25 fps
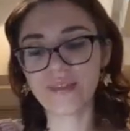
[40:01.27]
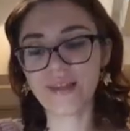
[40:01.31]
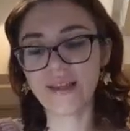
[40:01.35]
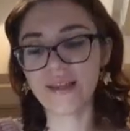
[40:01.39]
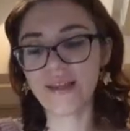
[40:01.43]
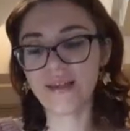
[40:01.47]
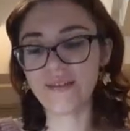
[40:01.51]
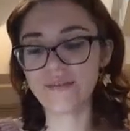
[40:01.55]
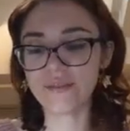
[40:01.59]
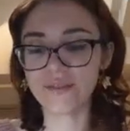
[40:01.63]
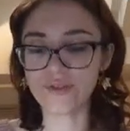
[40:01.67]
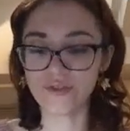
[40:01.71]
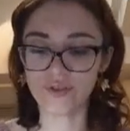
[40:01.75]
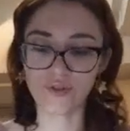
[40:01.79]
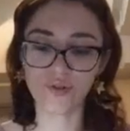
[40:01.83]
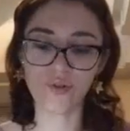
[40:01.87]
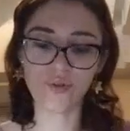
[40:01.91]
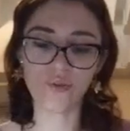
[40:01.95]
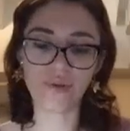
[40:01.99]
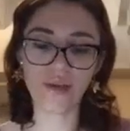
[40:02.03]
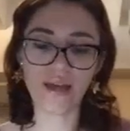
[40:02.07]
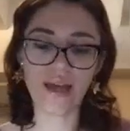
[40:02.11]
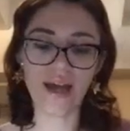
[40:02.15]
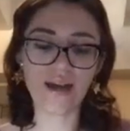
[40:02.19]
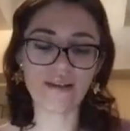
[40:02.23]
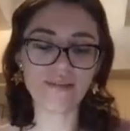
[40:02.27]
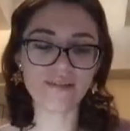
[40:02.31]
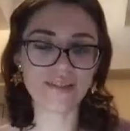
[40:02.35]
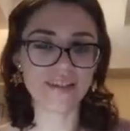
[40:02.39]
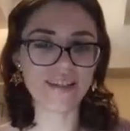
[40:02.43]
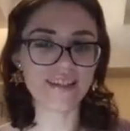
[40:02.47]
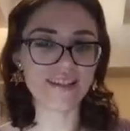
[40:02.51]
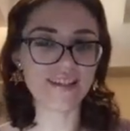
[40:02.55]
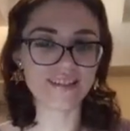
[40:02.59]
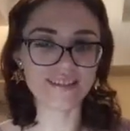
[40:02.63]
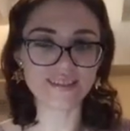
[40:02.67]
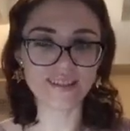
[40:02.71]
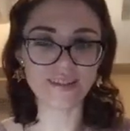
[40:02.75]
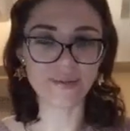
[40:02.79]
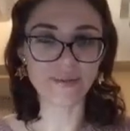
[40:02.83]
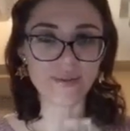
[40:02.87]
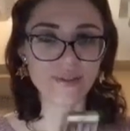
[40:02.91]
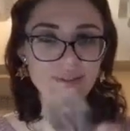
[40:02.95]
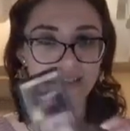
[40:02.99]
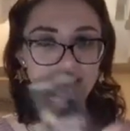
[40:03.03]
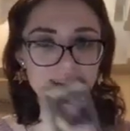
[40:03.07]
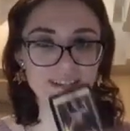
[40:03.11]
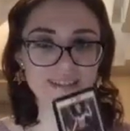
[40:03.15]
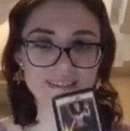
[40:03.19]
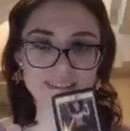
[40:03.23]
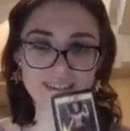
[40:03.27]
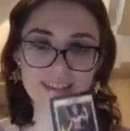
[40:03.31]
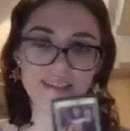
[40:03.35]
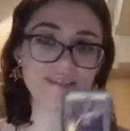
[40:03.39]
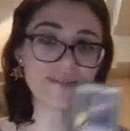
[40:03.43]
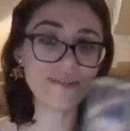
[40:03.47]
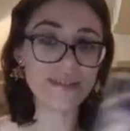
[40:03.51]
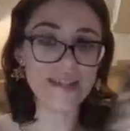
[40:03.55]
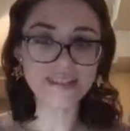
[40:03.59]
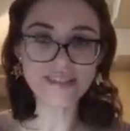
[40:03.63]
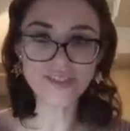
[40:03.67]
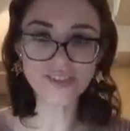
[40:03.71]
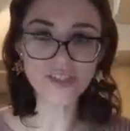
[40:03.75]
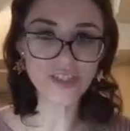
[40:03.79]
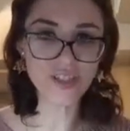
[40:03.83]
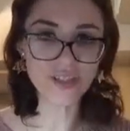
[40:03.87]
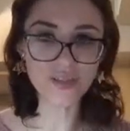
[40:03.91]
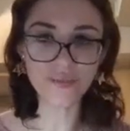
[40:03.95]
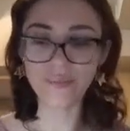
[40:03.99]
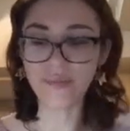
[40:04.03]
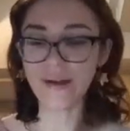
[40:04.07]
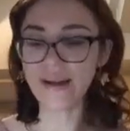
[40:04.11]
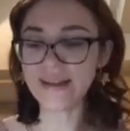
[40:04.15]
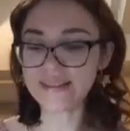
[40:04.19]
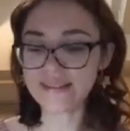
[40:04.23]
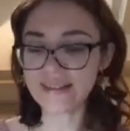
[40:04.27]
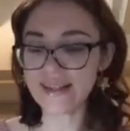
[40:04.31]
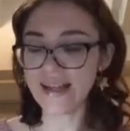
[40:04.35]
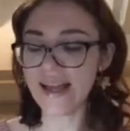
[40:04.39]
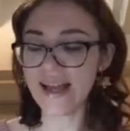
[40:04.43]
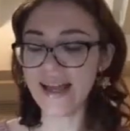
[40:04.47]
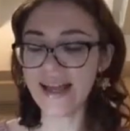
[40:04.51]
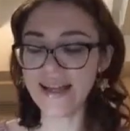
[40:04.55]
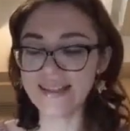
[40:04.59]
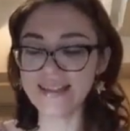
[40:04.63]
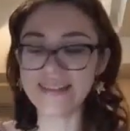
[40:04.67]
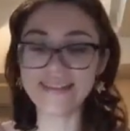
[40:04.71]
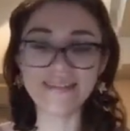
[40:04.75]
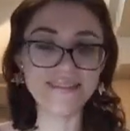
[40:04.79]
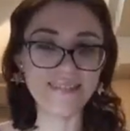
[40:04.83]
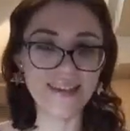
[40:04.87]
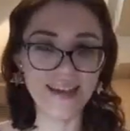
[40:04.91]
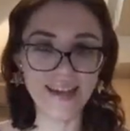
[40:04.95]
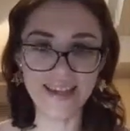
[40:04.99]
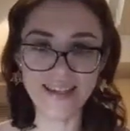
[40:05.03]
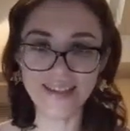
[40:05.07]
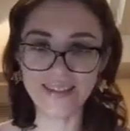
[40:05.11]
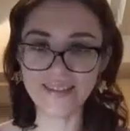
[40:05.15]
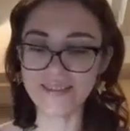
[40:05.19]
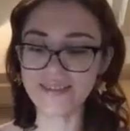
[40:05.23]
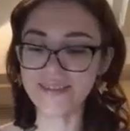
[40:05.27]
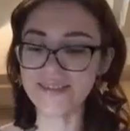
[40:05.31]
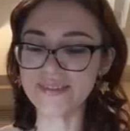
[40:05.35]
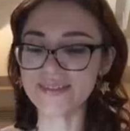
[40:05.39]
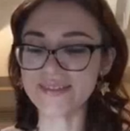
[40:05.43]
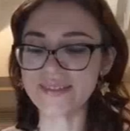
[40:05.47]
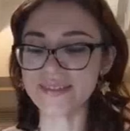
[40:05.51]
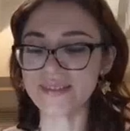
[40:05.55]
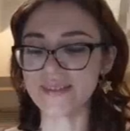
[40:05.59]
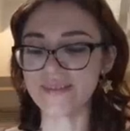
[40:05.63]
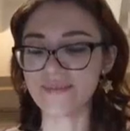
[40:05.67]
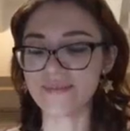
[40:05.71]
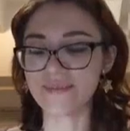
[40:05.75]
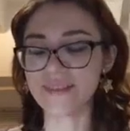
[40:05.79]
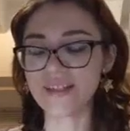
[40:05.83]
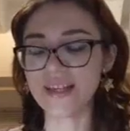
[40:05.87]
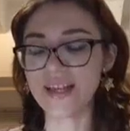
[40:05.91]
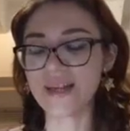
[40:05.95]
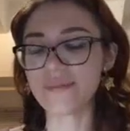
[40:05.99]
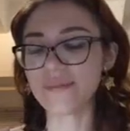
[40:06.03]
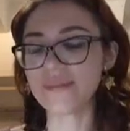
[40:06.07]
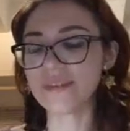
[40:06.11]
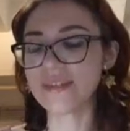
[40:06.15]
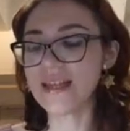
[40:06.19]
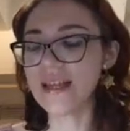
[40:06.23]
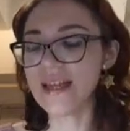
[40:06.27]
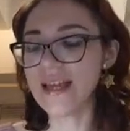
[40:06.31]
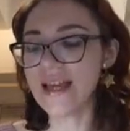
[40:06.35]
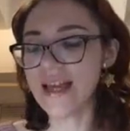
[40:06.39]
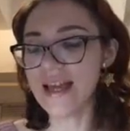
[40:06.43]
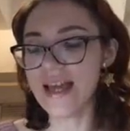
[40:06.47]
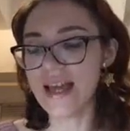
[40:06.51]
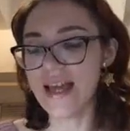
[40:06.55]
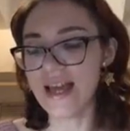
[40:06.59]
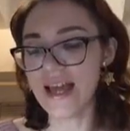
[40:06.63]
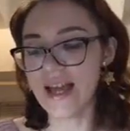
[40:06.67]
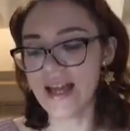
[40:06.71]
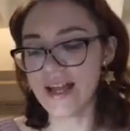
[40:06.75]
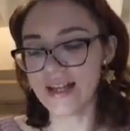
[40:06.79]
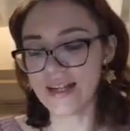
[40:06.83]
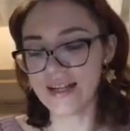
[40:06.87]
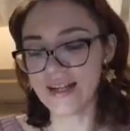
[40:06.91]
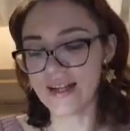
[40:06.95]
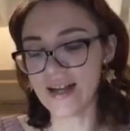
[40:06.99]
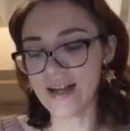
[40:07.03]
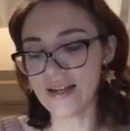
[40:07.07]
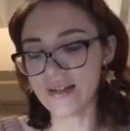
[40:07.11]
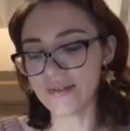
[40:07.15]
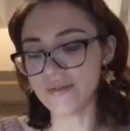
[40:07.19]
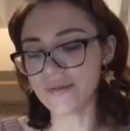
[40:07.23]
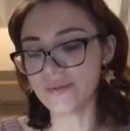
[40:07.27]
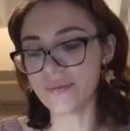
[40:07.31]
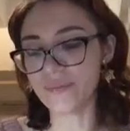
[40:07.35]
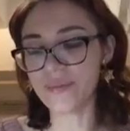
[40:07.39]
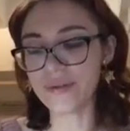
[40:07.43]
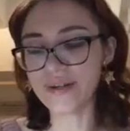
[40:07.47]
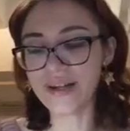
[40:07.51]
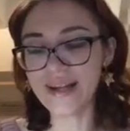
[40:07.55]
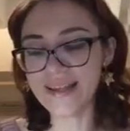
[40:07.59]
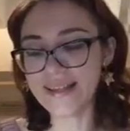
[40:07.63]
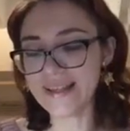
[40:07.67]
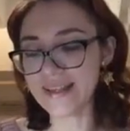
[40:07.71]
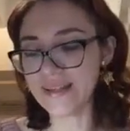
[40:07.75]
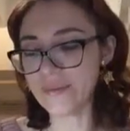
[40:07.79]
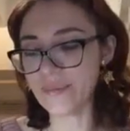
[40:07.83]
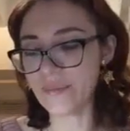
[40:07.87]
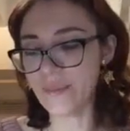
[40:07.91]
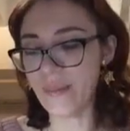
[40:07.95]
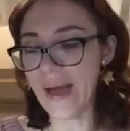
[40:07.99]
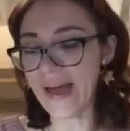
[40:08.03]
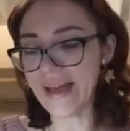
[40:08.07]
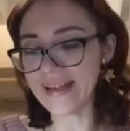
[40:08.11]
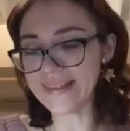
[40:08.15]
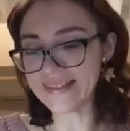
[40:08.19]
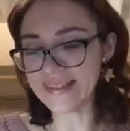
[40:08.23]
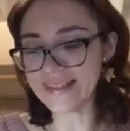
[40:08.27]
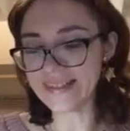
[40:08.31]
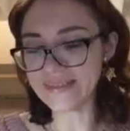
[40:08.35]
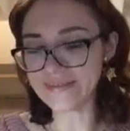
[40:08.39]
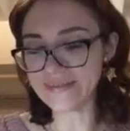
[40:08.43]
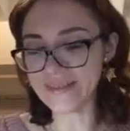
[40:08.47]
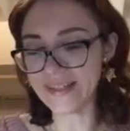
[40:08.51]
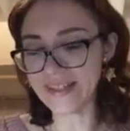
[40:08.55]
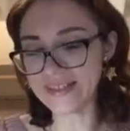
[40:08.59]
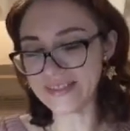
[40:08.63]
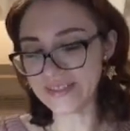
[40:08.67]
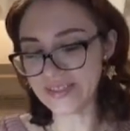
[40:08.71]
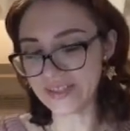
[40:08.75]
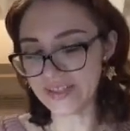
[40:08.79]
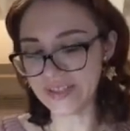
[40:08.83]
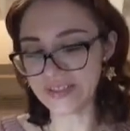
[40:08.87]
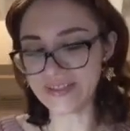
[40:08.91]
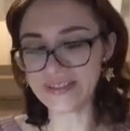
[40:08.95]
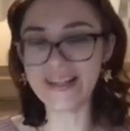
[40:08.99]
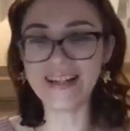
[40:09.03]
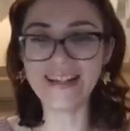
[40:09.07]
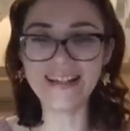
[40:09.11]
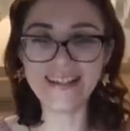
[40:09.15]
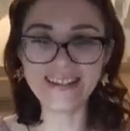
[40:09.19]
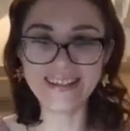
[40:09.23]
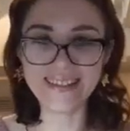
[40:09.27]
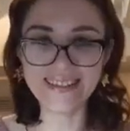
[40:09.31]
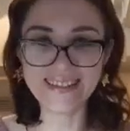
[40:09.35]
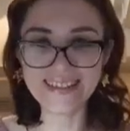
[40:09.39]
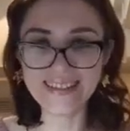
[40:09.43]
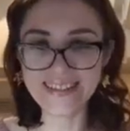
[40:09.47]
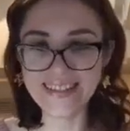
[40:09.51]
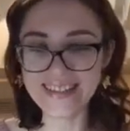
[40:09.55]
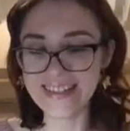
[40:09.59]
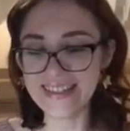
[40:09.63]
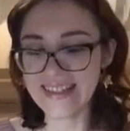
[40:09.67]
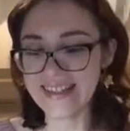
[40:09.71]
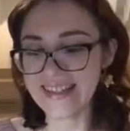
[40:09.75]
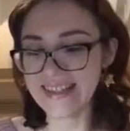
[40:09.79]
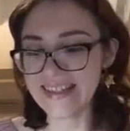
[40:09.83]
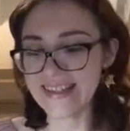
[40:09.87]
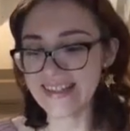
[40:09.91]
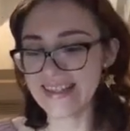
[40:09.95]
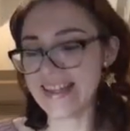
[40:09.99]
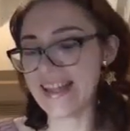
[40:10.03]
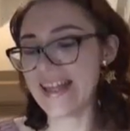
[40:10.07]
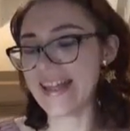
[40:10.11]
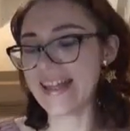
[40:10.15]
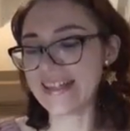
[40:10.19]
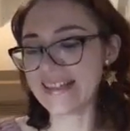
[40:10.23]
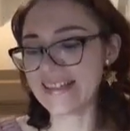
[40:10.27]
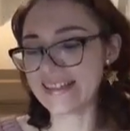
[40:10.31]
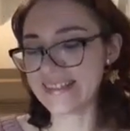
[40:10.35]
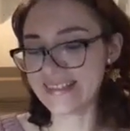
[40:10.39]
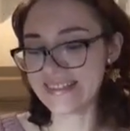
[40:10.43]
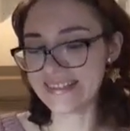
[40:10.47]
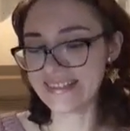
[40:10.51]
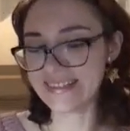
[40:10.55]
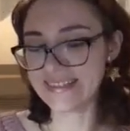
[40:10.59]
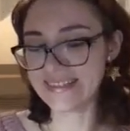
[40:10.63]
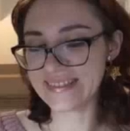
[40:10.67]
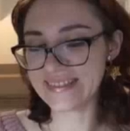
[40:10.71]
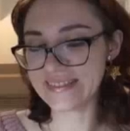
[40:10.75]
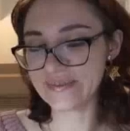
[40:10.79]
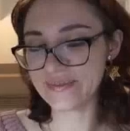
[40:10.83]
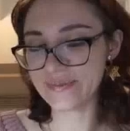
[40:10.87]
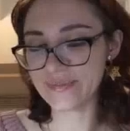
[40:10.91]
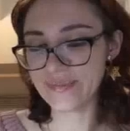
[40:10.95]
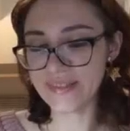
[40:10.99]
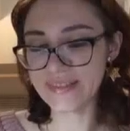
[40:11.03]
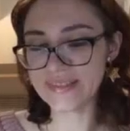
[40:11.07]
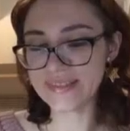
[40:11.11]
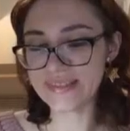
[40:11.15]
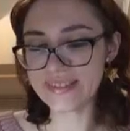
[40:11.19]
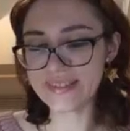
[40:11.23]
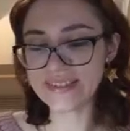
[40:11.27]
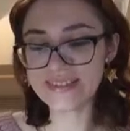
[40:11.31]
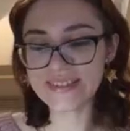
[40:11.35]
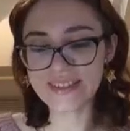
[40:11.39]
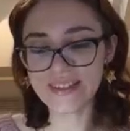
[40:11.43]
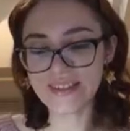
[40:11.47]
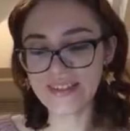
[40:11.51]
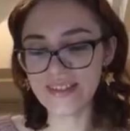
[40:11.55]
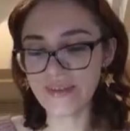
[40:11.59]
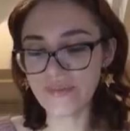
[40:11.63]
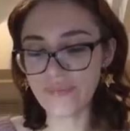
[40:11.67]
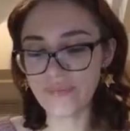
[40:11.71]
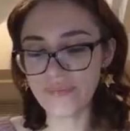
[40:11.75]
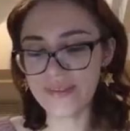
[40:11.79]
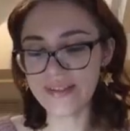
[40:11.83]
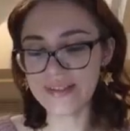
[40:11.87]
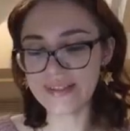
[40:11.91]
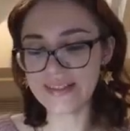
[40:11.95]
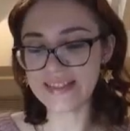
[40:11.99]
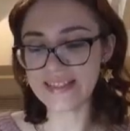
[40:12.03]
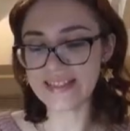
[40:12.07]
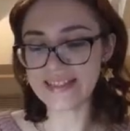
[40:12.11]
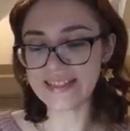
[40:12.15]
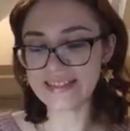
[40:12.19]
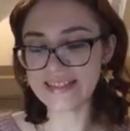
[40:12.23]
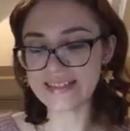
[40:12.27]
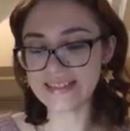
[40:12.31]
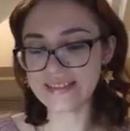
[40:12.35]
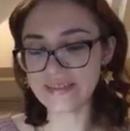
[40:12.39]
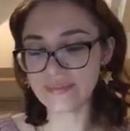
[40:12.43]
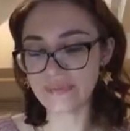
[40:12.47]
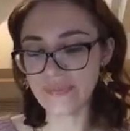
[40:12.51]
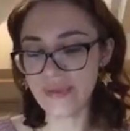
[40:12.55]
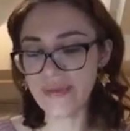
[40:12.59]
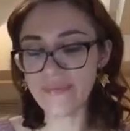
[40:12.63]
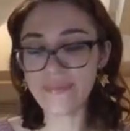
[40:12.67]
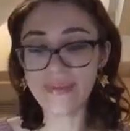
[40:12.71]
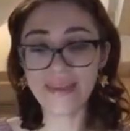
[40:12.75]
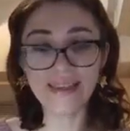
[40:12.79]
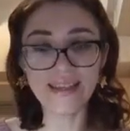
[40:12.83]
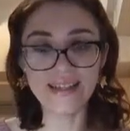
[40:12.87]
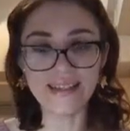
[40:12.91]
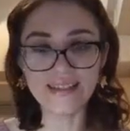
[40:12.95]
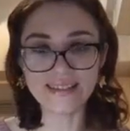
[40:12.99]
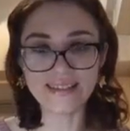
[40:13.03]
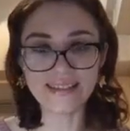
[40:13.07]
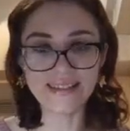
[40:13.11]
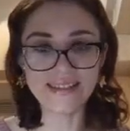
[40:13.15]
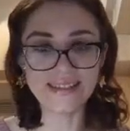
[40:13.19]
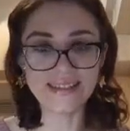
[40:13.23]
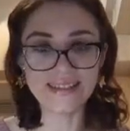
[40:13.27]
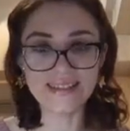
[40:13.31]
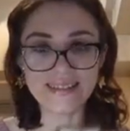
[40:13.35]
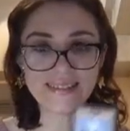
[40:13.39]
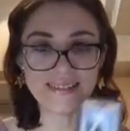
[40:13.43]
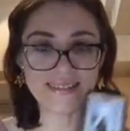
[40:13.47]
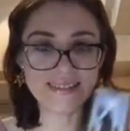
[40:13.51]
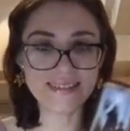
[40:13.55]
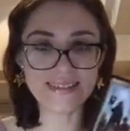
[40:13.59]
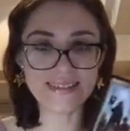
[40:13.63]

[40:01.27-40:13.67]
Even though we have here some crazy adventure, but anyway, you know, sometimes kind of Breaking Bad adventure like this. But this gonna be released, this baby gonna